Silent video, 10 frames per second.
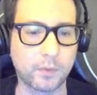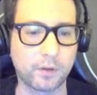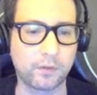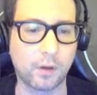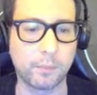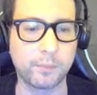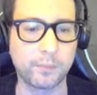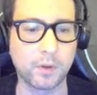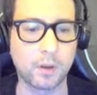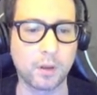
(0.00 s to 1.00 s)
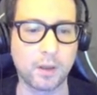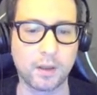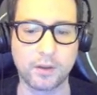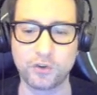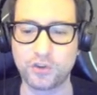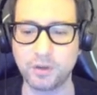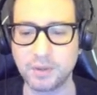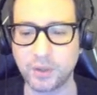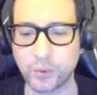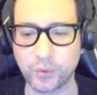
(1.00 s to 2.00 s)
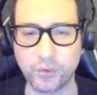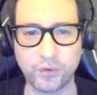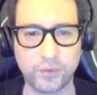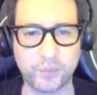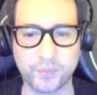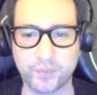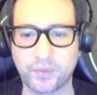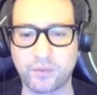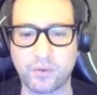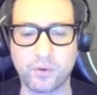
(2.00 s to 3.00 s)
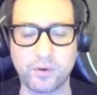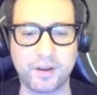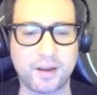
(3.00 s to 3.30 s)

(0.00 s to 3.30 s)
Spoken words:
some cheap logos for